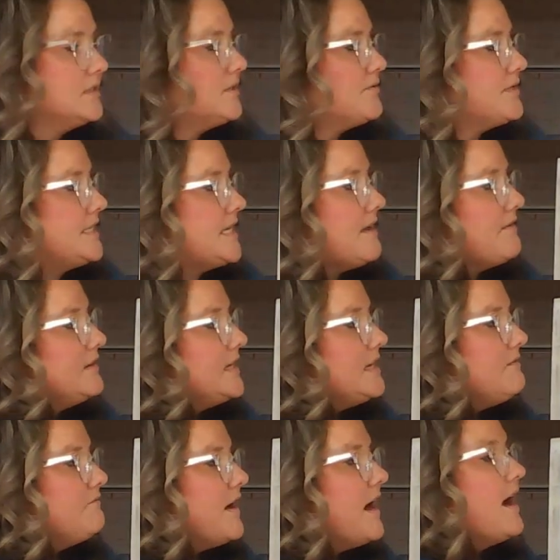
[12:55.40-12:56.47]
So
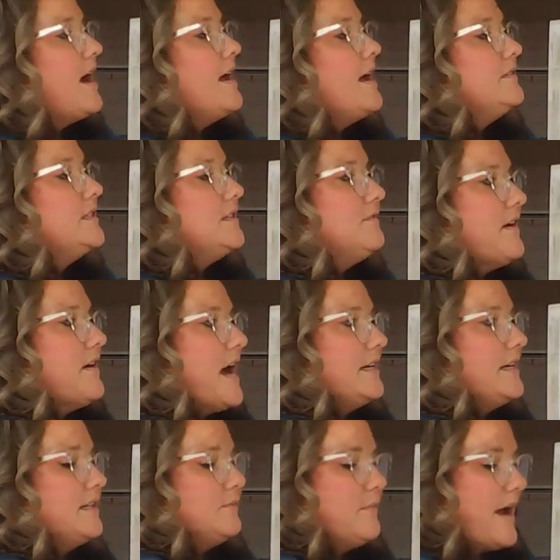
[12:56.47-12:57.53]
75
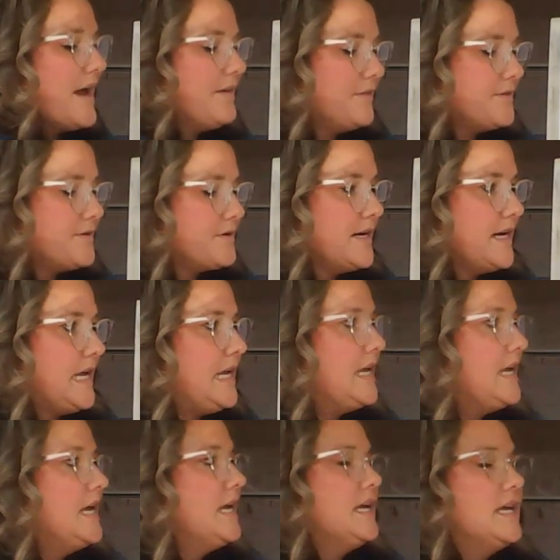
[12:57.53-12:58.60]
divided by 3
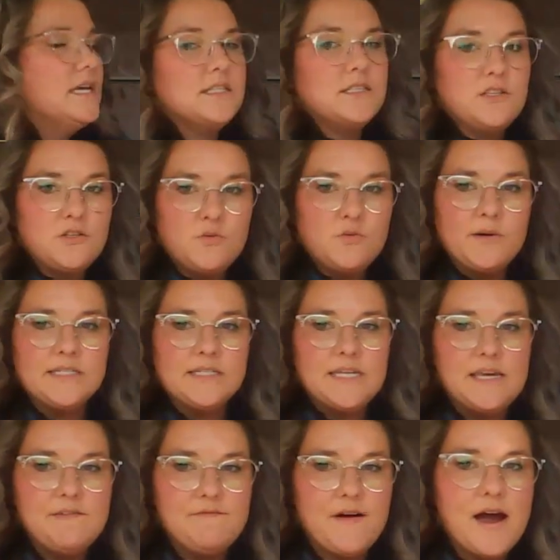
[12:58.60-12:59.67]
is
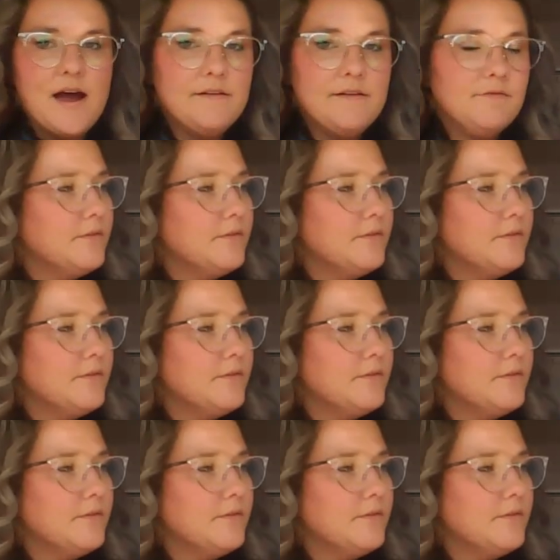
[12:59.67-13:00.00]
25.